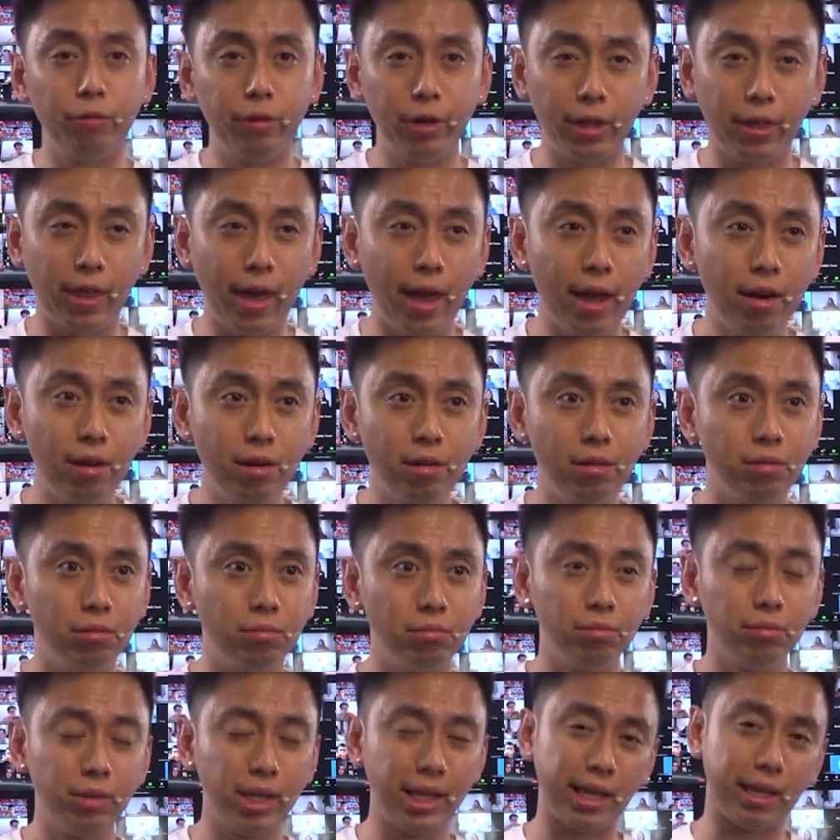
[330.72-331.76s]
there,
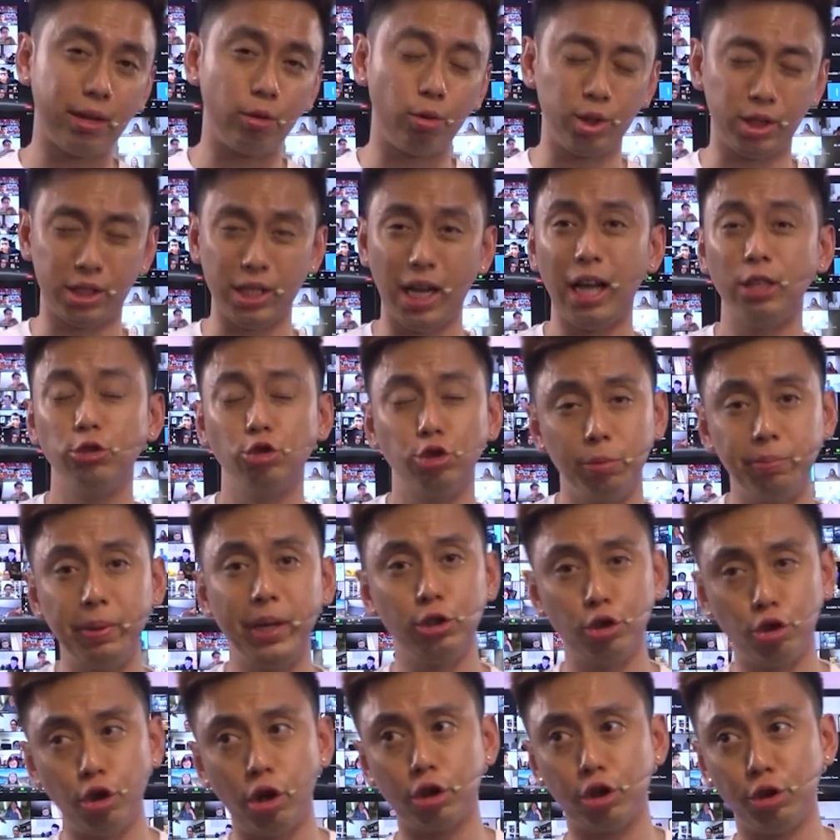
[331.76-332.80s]
like it was a
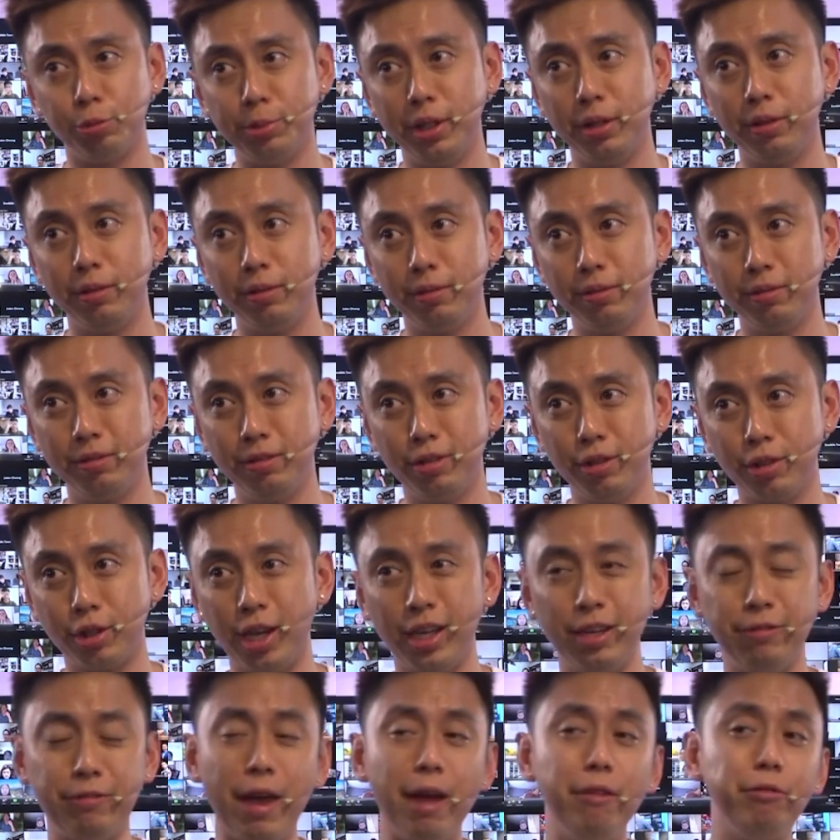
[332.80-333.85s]
100-page document, okay?
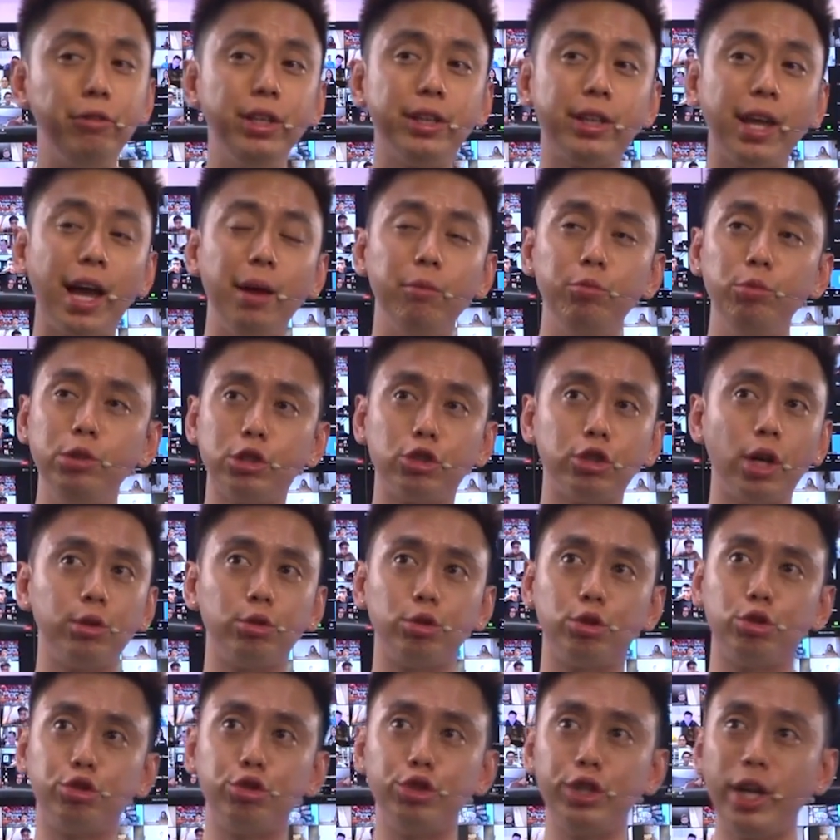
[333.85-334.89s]
If every time we tried to
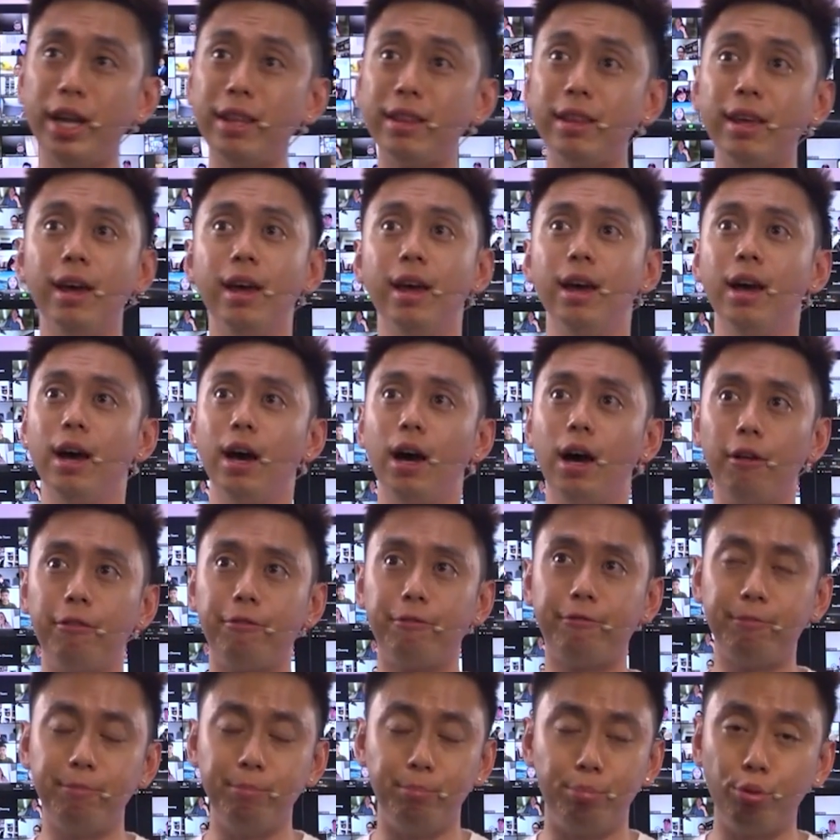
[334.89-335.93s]
create a
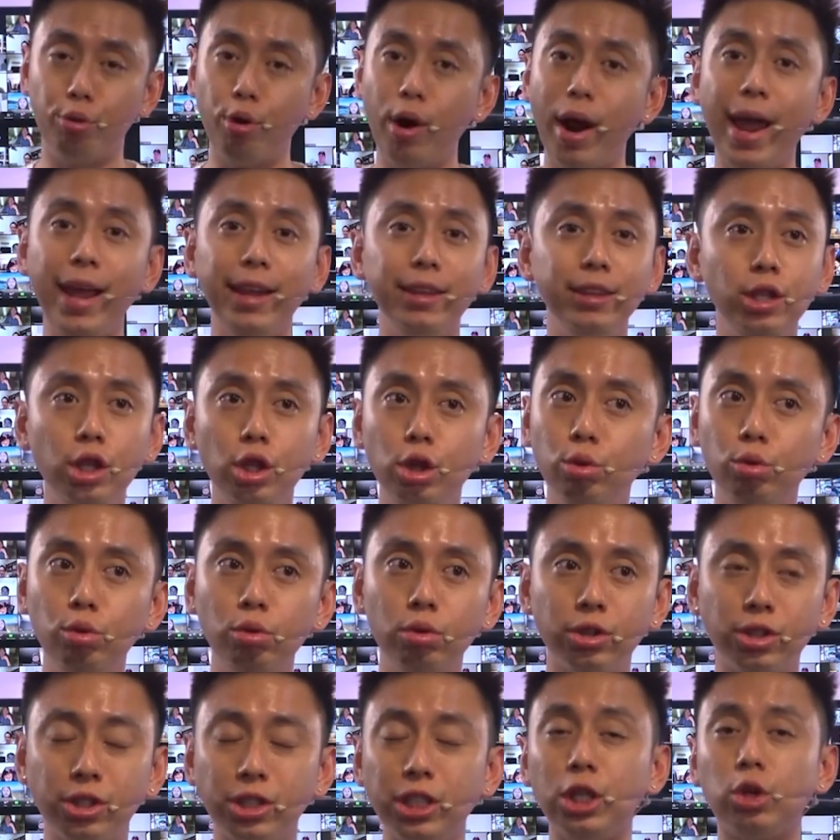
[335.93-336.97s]
brand new
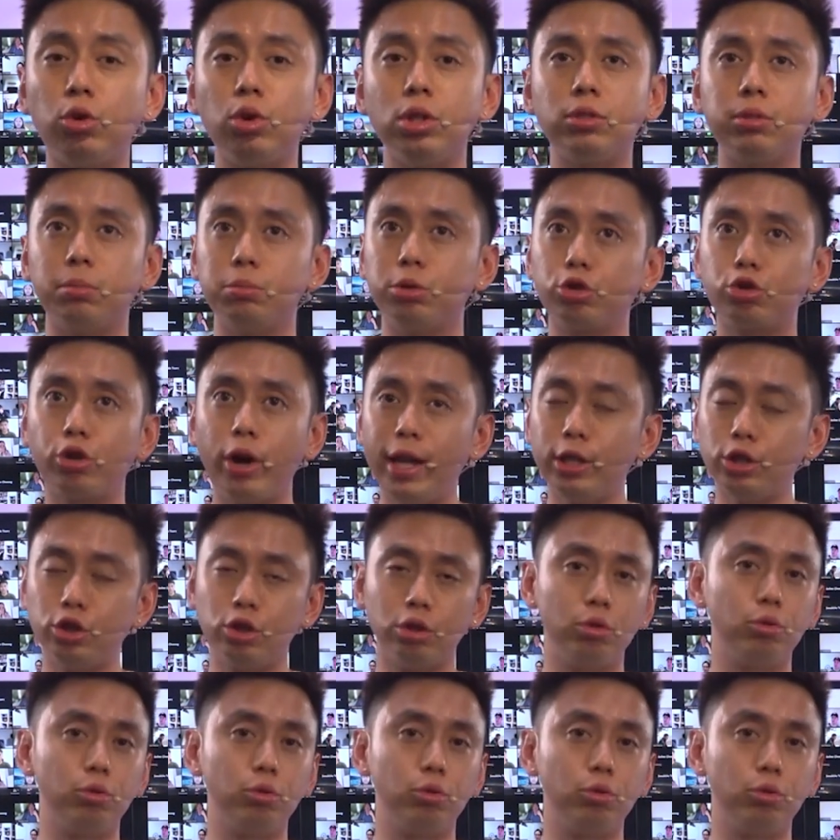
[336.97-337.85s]
sequence from scratch, we